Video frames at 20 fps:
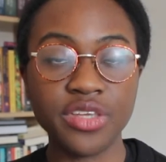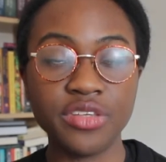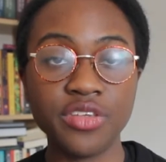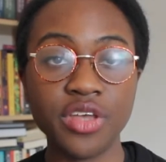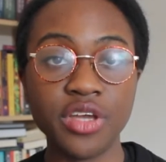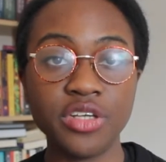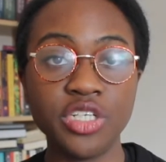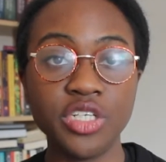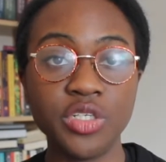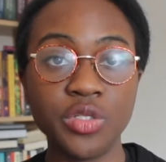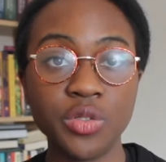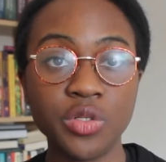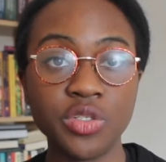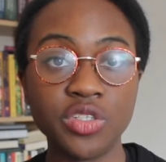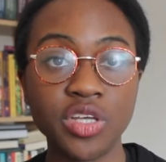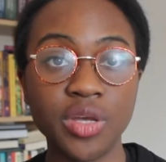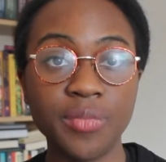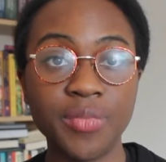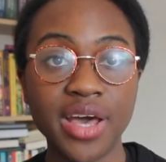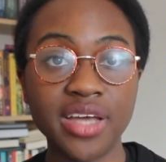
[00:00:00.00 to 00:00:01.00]
So she
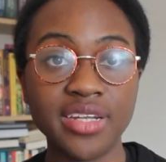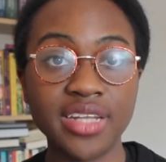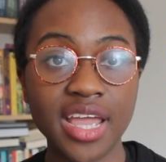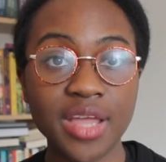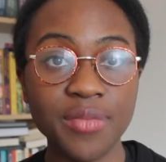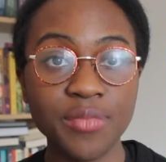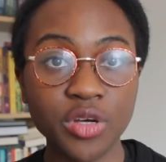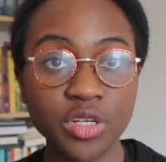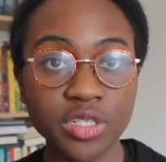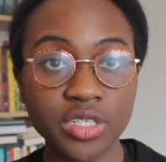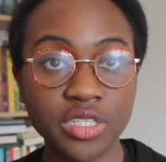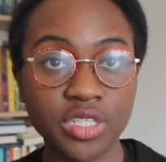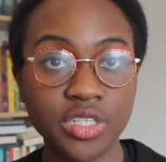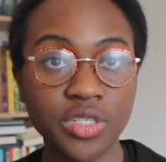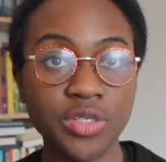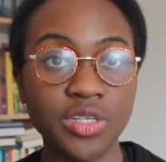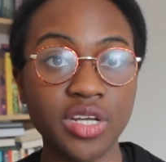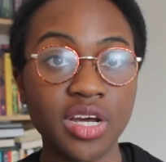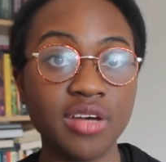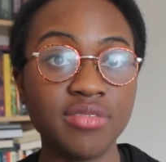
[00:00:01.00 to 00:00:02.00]
talks about a
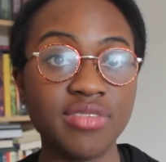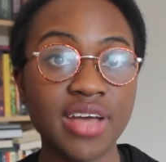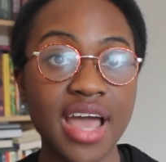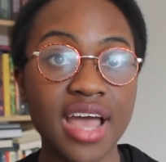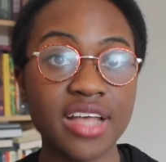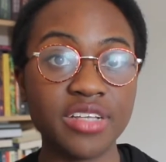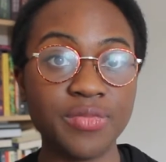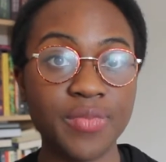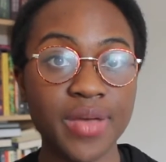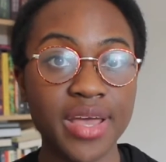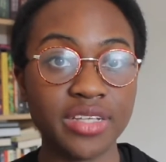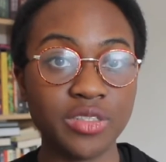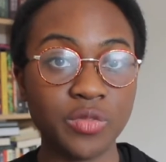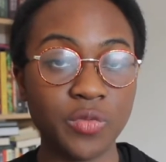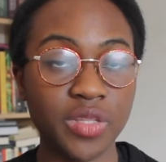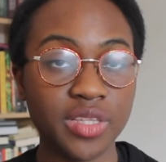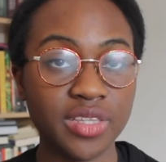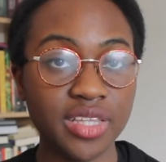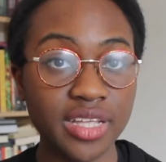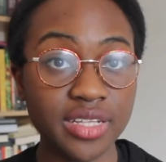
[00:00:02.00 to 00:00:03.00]
multitude of
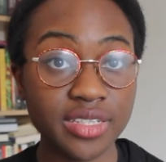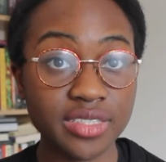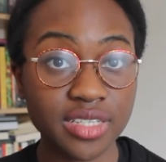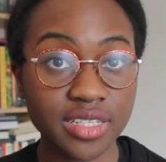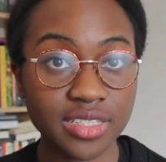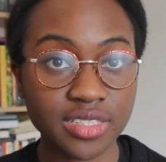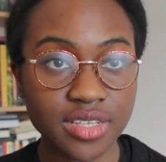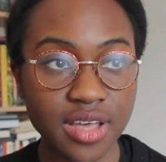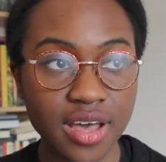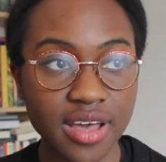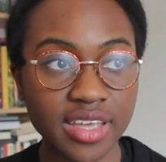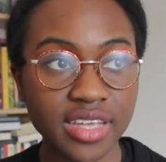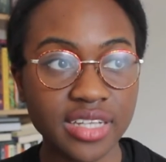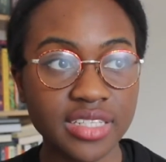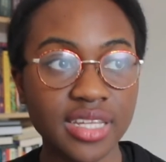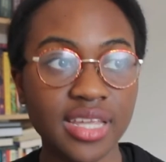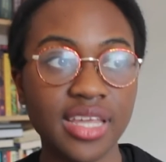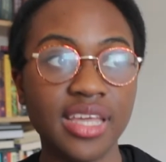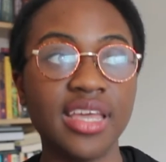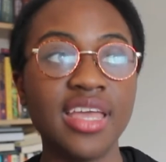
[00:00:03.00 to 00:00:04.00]
aspects within
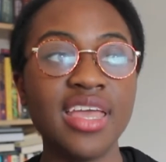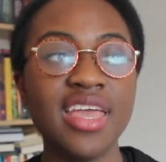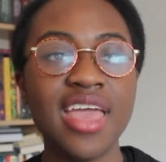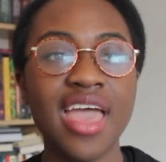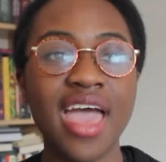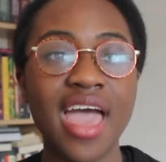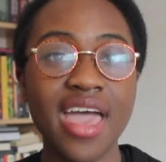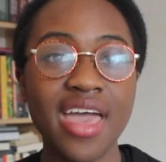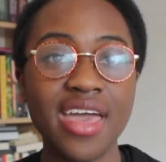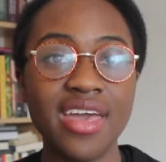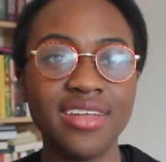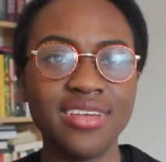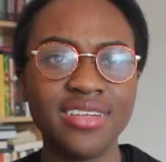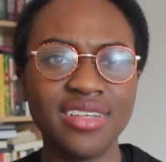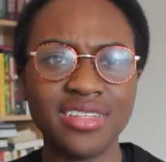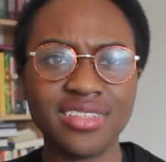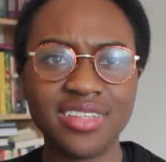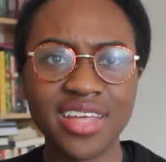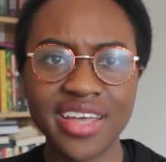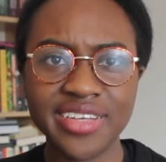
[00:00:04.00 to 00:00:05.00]
society, and
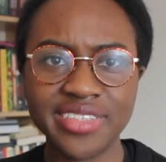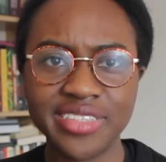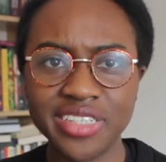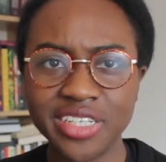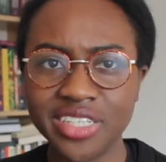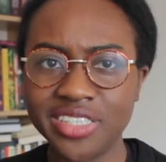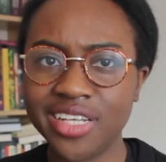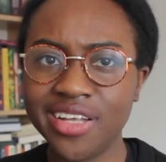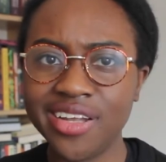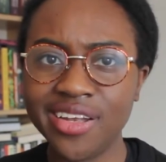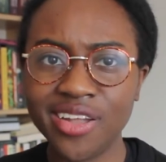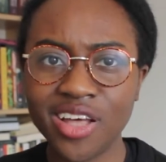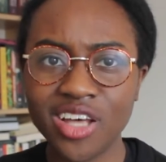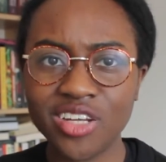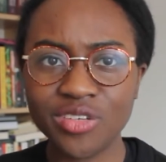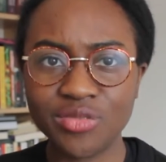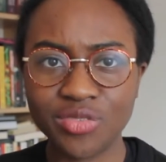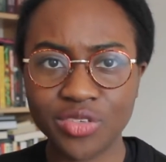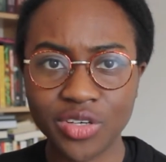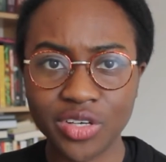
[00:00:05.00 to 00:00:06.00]
there's just a
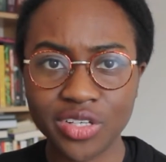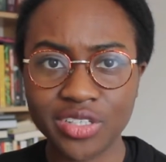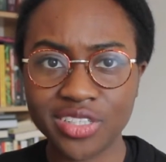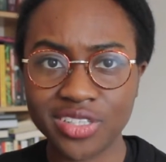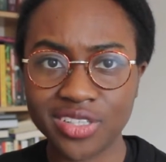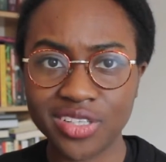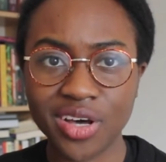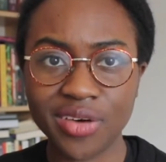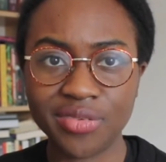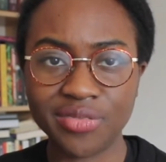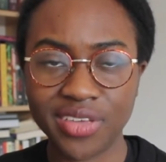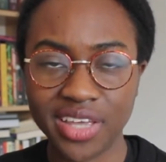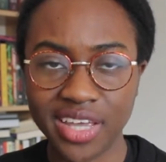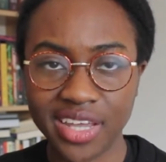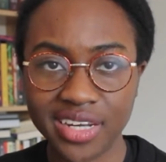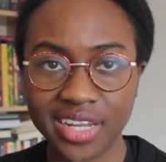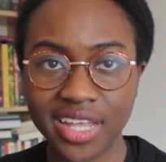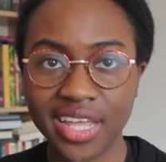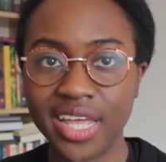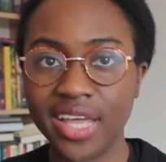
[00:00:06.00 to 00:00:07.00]
lot of good stuff
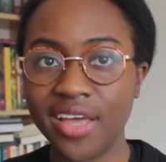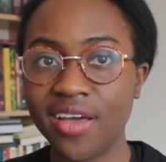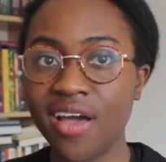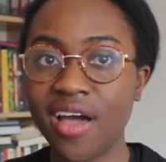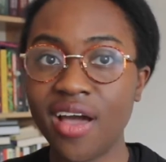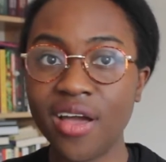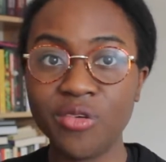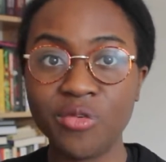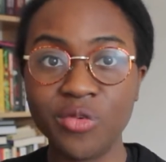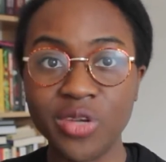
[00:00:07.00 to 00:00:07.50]
in here. I